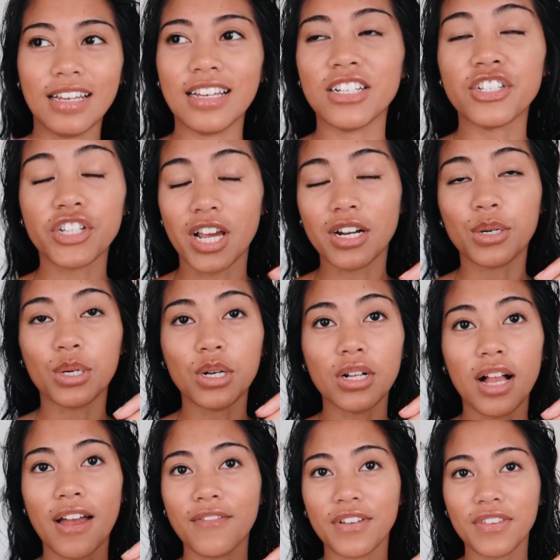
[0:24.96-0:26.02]
in
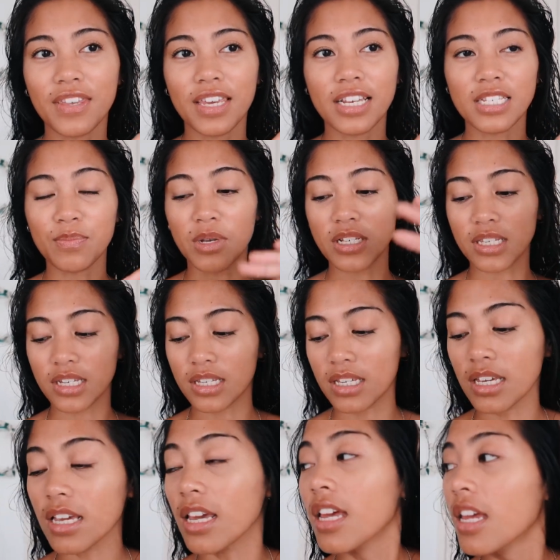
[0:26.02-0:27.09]
general everything is
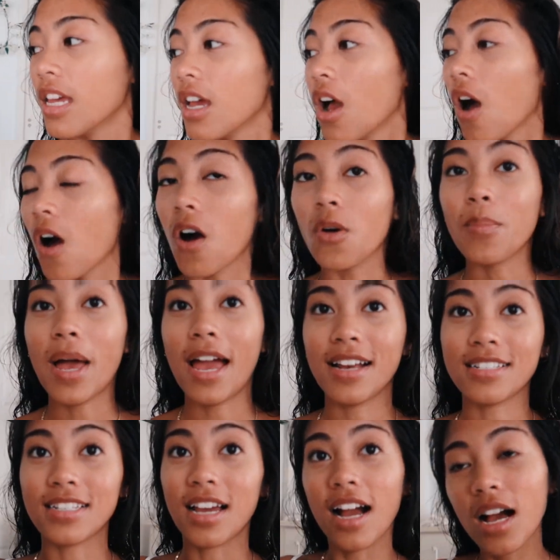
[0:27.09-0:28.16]
basically all
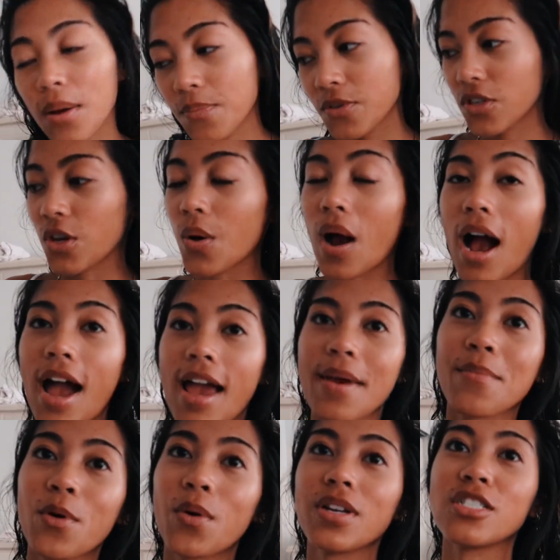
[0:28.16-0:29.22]
packed up, so
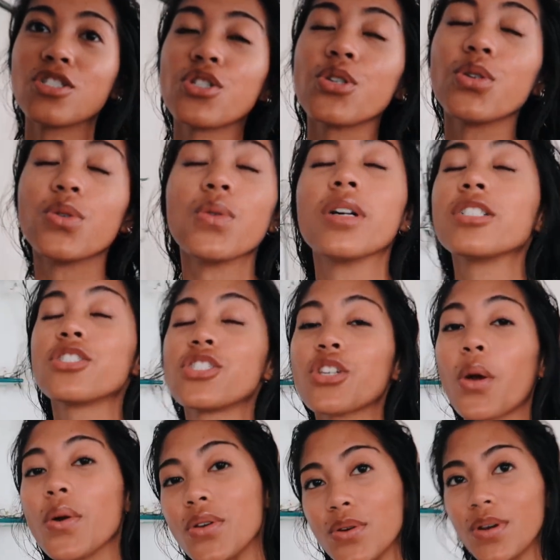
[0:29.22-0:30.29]
I'm going to
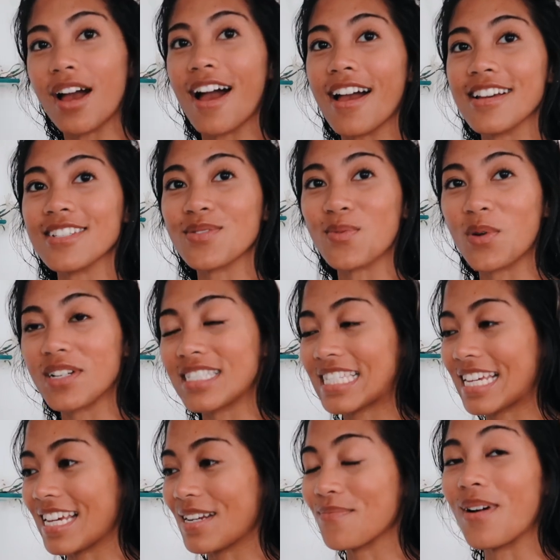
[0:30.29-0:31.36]
show you guys what's
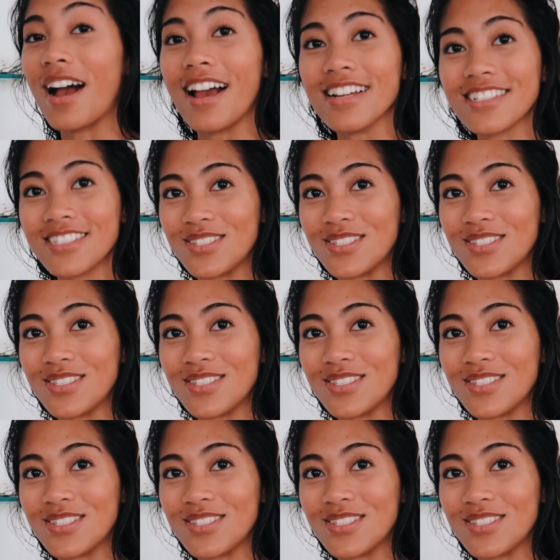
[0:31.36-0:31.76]
in my